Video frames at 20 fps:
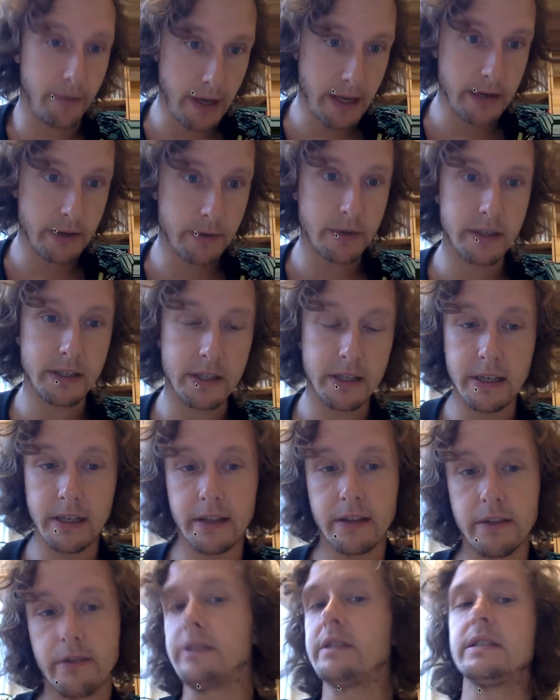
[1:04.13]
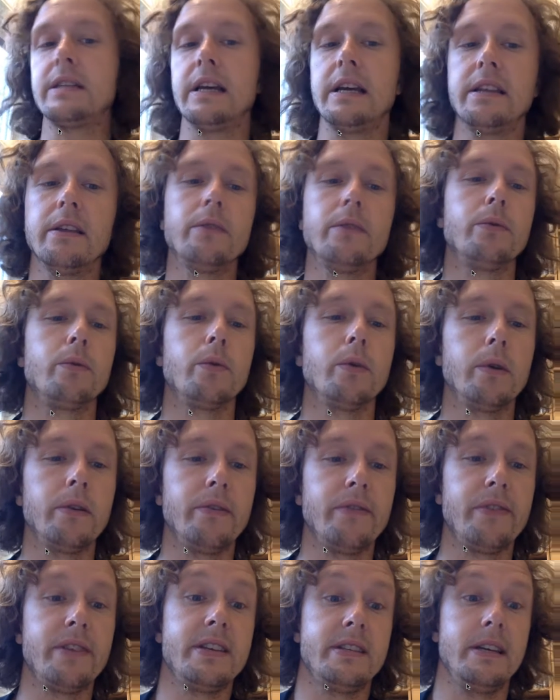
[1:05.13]
interested in the state and the role
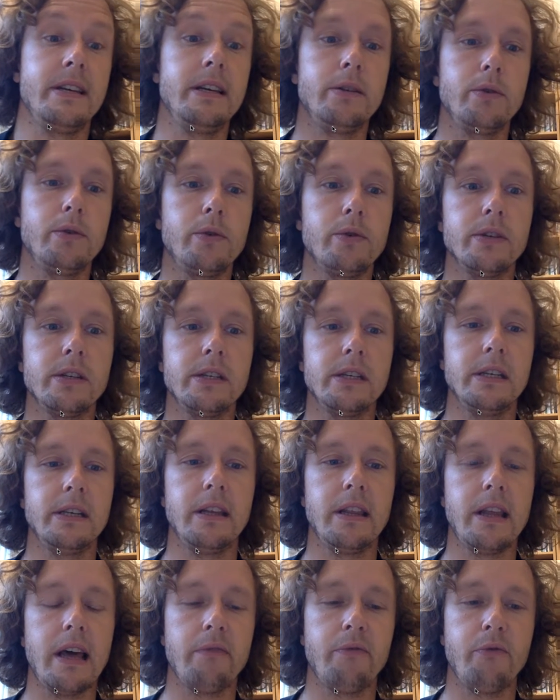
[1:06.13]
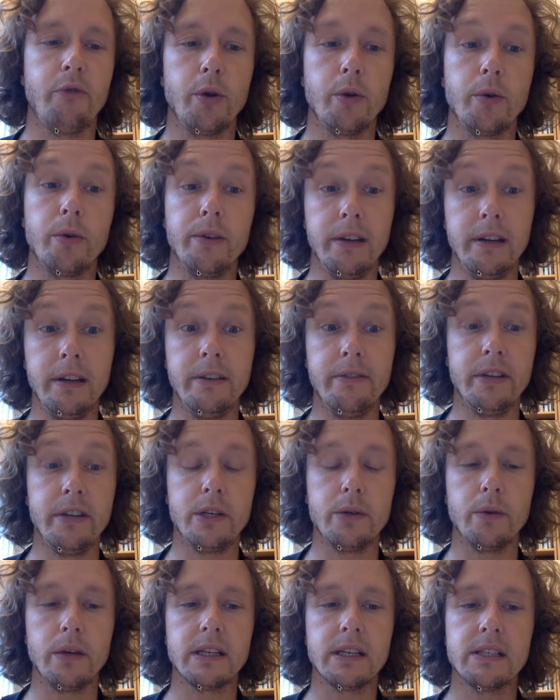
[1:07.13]
of the state to consider that for your
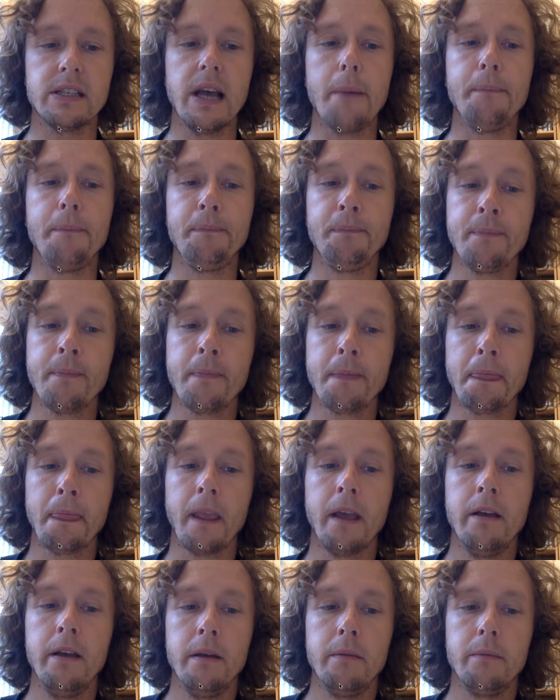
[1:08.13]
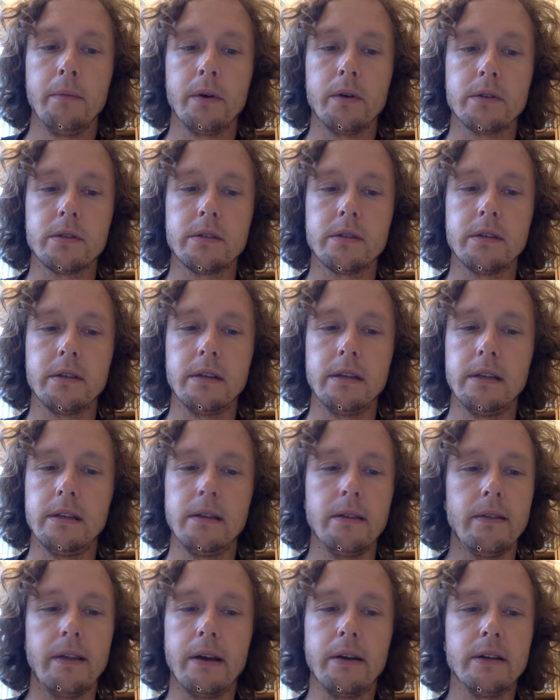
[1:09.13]
individual exam, because
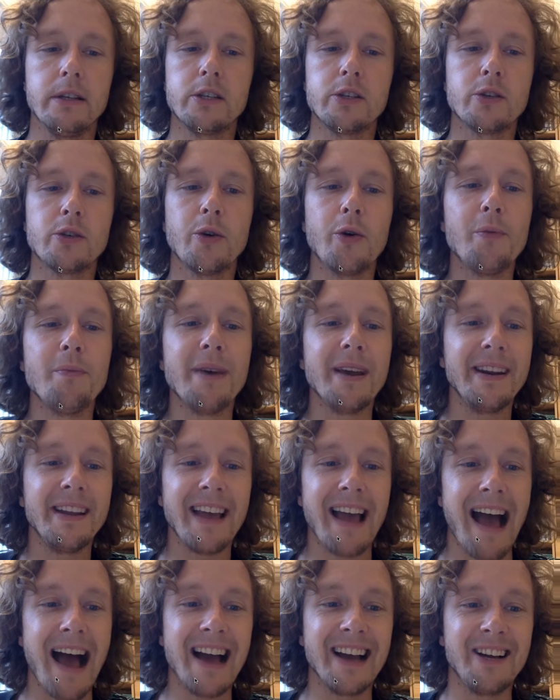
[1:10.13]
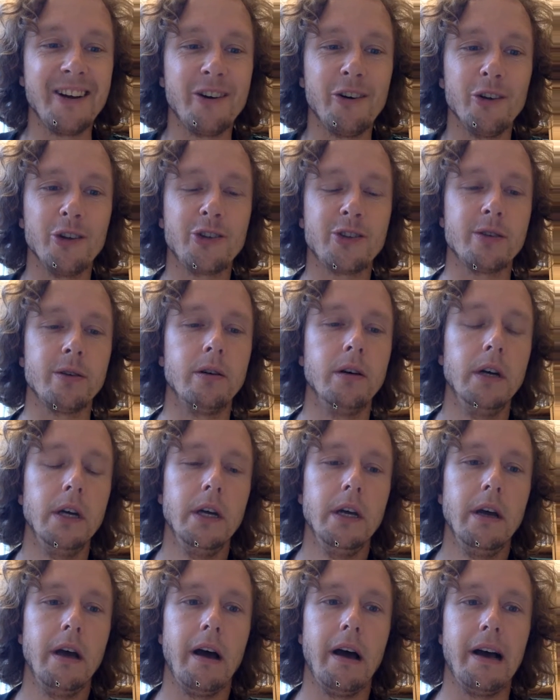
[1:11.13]
there is so many angles. So
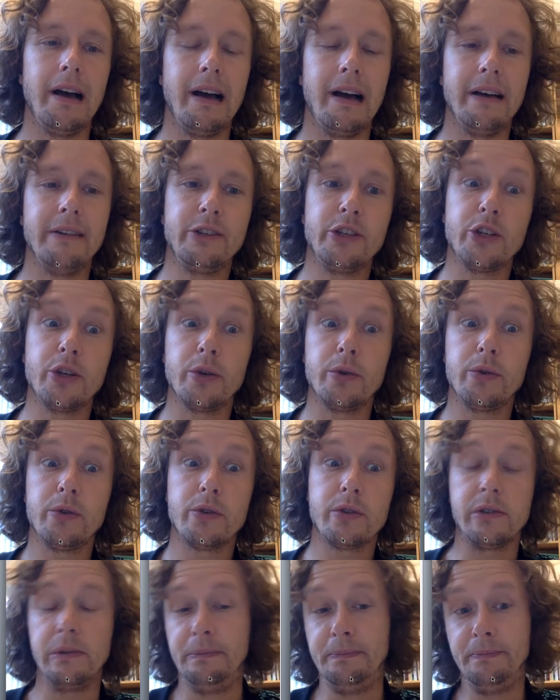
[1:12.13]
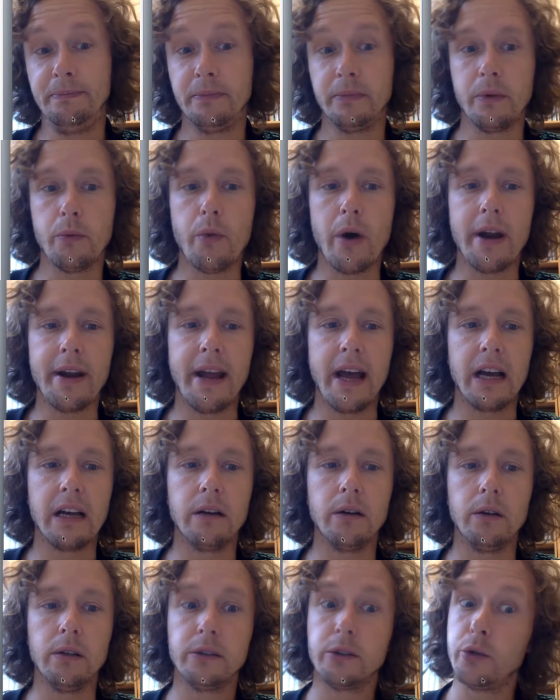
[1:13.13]
I chose one
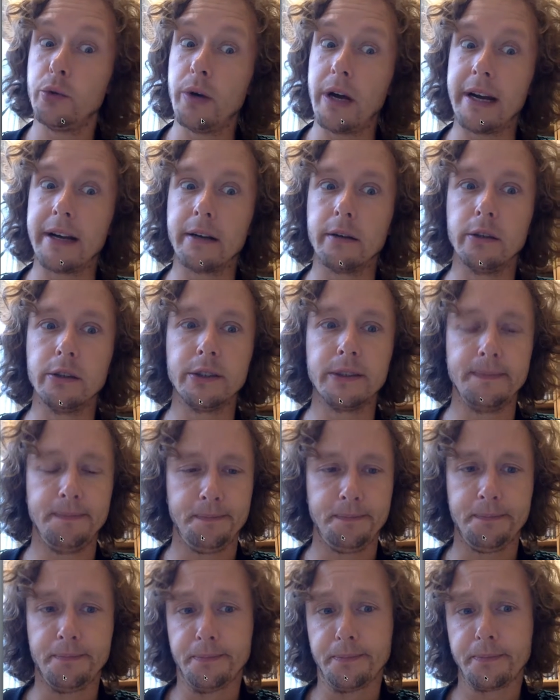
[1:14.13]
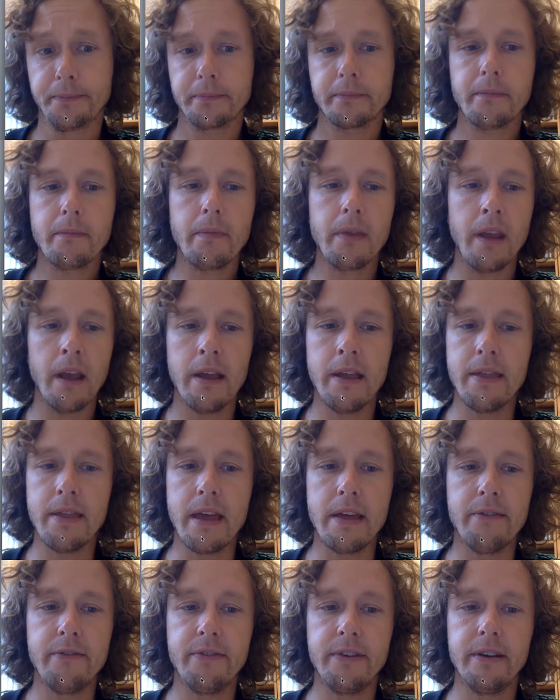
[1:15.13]
angle, two angles, and
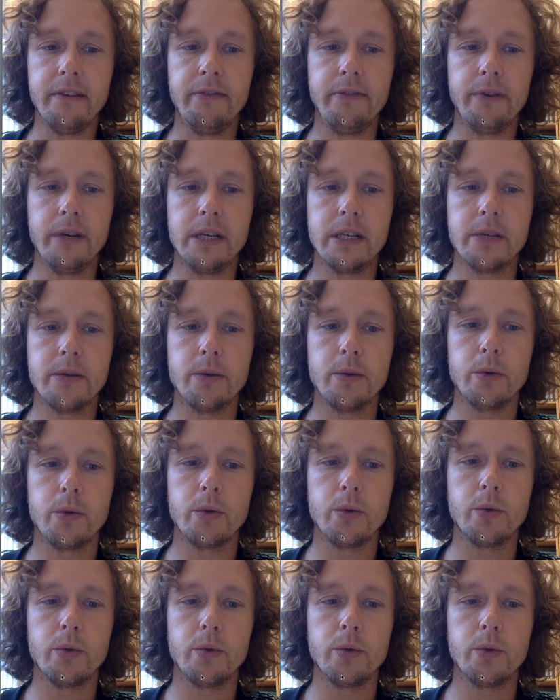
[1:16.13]
then feel free to